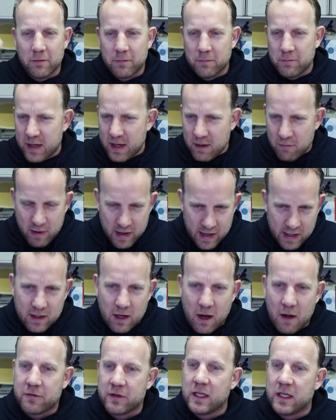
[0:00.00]
being really
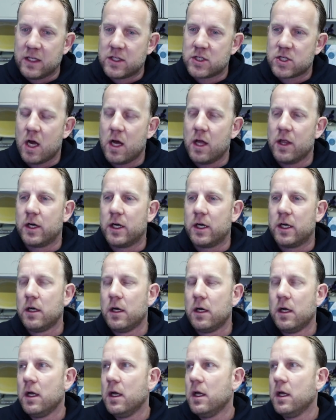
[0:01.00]
tough on each other.